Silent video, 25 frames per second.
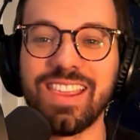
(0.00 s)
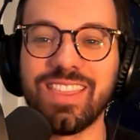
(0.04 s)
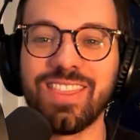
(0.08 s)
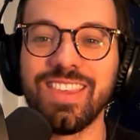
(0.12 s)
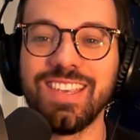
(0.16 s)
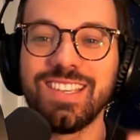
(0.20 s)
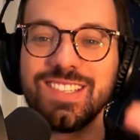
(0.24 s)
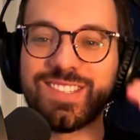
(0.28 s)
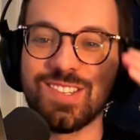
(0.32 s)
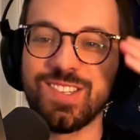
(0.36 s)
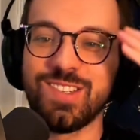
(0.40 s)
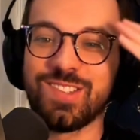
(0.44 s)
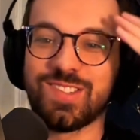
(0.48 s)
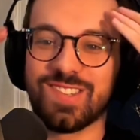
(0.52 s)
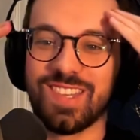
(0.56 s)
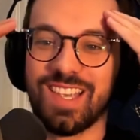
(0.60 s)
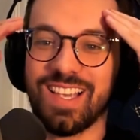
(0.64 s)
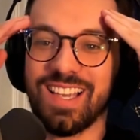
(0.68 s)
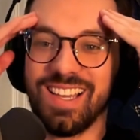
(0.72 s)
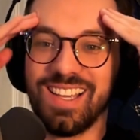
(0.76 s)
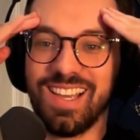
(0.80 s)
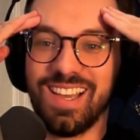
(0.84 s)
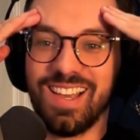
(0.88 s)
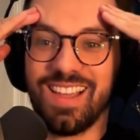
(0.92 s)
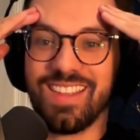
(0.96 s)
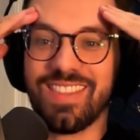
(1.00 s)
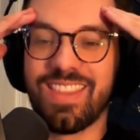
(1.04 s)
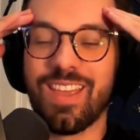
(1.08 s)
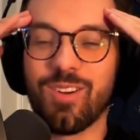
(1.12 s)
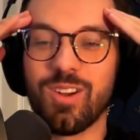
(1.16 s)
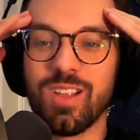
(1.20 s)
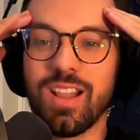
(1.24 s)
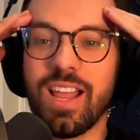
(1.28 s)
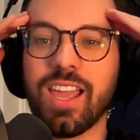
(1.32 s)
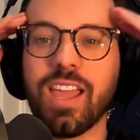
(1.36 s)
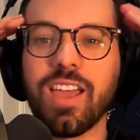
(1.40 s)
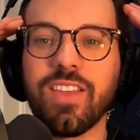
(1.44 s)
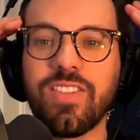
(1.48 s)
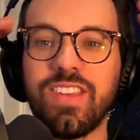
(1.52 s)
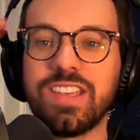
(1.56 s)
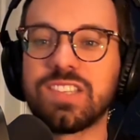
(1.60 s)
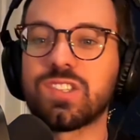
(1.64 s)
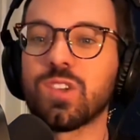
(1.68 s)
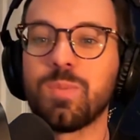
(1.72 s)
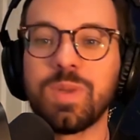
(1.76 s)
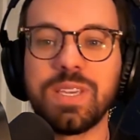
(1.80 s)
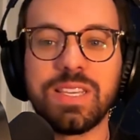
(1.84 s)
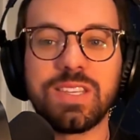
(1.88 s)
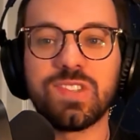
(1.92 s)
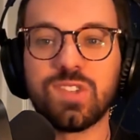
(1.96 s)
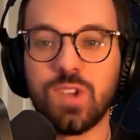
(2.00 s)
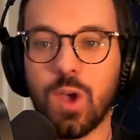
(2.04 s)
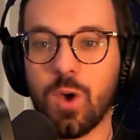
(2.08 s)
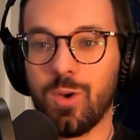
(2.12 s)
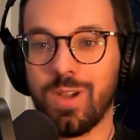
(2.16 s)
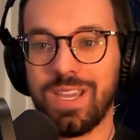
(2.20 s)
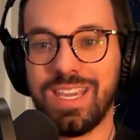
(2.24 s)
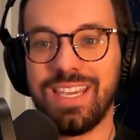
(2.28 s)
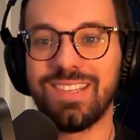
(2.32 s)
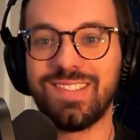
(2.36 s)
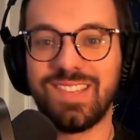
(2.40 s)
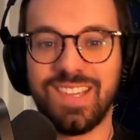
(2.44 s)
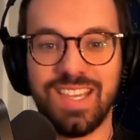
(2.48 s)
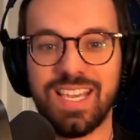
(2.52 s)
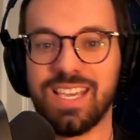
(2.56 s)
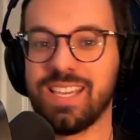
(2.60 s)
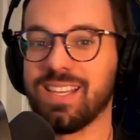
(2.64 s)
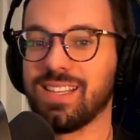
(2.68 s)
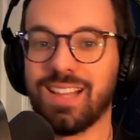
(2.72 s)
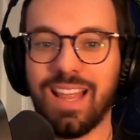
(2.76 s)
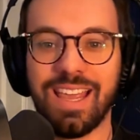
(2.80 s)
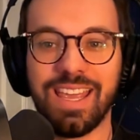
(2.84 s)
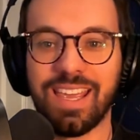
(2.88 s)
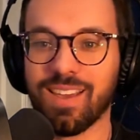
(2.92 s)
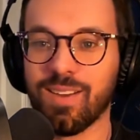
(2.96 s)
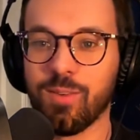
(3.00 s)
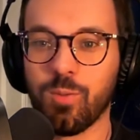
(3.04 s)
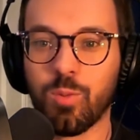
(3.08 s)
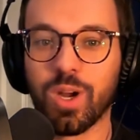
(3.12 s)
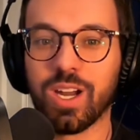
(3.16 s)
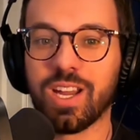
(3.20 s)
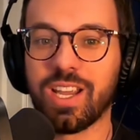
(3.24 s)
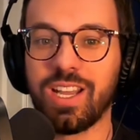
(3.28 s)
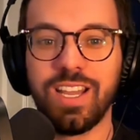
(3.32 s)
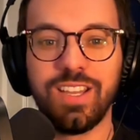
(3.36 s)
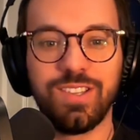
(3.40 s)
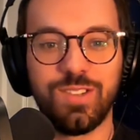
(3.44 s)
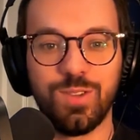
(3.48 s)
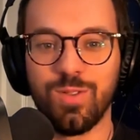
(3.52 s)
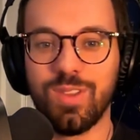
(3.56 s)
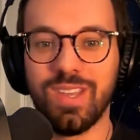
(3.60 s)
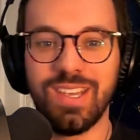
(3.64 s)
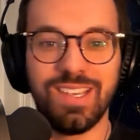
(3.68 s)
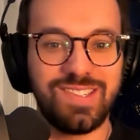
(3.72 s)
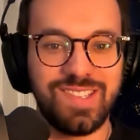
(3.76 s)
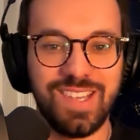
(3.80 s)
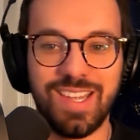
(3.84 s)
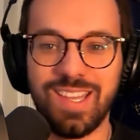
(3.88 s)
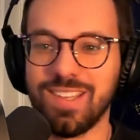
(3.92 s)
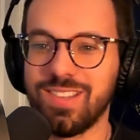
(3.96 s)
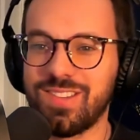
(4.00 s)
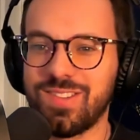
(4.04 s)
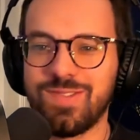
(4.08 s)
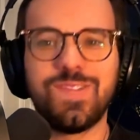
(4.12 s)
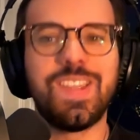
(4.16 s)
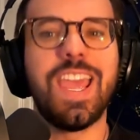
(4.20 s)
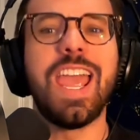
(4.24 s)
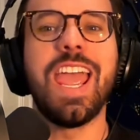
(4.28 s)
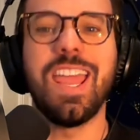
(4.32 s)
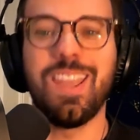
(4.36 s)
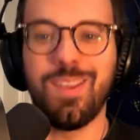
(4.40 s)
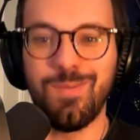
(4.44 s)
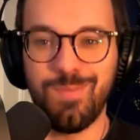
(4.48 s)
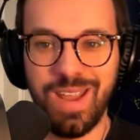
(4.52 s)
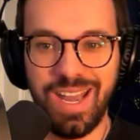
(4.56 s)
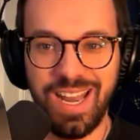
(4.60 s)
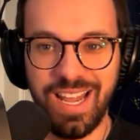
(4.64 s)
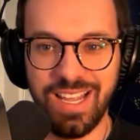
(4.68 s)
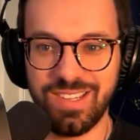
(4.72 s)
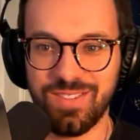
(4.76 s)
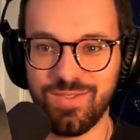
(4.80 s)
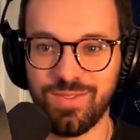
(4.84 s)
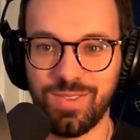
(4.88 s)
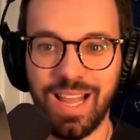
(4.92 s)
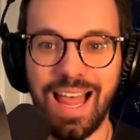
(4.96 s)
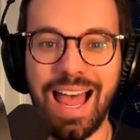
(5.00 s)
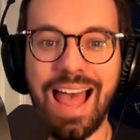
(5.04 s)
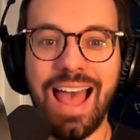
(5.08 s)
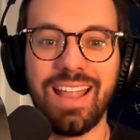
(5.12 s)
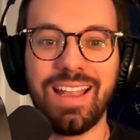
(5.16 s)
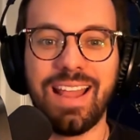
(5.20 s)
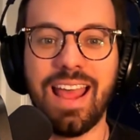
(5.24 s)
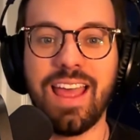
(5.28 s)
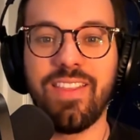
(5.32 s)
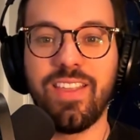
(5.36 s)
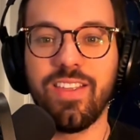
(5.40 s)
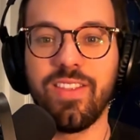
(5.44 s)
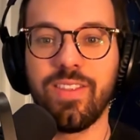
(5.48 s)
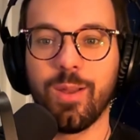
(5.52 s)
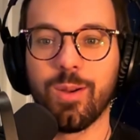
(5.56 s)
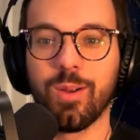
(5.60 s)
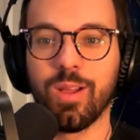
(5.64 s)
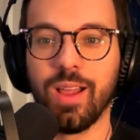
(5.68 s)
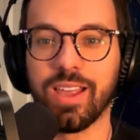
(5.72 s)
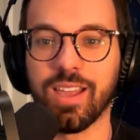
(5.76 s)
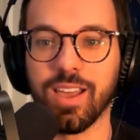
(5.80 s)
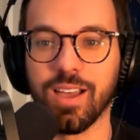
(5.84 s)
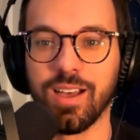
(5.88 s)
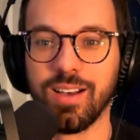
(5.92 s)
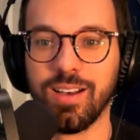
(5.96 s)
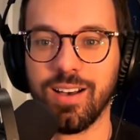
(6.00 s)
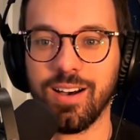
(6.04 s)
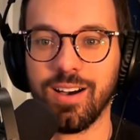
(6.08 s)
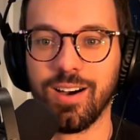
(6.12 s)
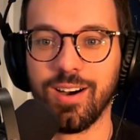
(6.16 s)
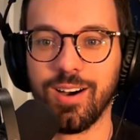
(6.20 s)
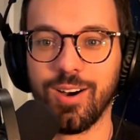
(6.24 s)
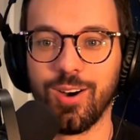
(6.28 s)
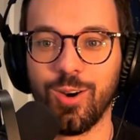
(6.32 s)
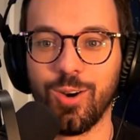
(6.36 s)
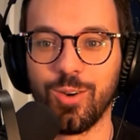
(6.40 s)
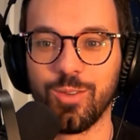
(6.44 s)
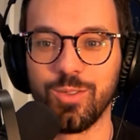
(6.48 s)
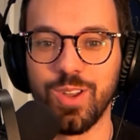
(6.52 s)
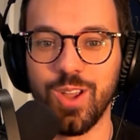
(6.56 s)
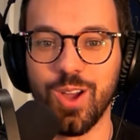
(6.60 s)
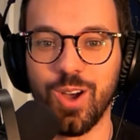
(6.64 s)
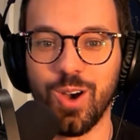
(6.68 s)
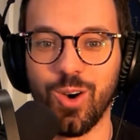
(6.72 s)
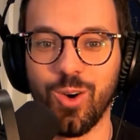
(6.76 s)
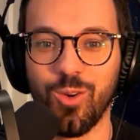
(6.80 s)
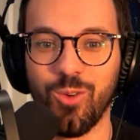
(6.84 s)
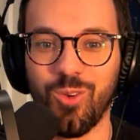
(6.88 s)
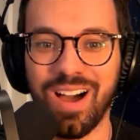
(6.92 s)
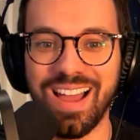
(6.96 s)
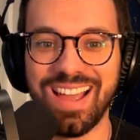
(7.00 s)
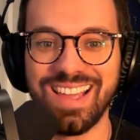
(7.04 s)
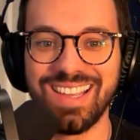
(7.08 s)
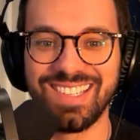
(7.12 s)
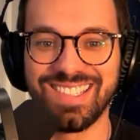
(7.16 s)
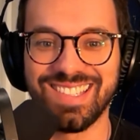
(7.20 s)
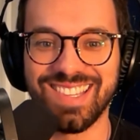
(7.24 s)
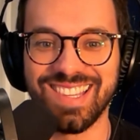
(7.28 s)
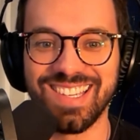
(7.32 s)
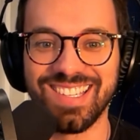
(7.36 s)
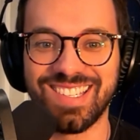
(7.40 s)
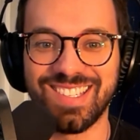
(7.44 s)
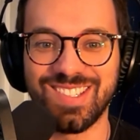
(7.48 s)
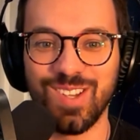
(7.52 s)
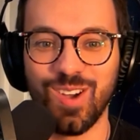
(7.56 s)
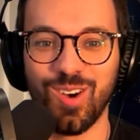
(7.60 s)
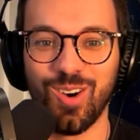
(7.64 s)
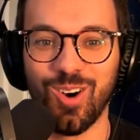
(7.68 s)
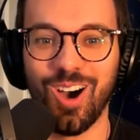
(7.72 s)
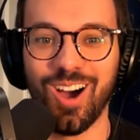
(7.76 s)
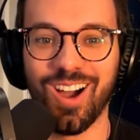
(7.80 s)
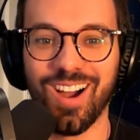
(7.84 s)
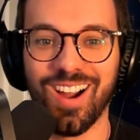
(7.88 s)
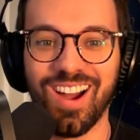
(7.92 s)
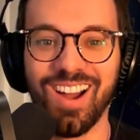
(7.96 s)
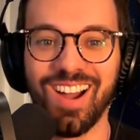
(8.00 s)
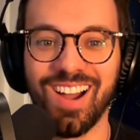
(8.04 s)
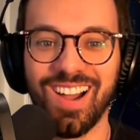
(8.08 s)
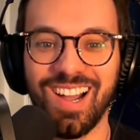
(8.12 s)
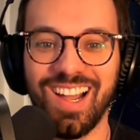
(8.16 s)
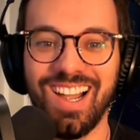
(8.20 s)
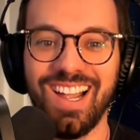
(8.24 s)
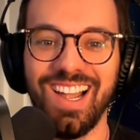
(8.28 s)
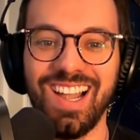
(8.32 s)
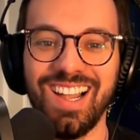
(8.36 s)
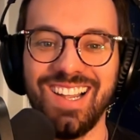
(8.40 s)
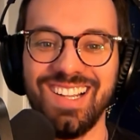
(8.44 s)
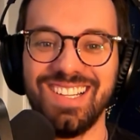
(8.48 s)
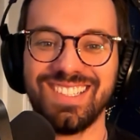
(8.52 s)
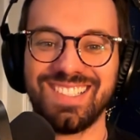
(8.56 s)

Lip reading: this will be so easy. We're going to do this in 10 minutes flat. And then they were like, oh no, why is this so hard?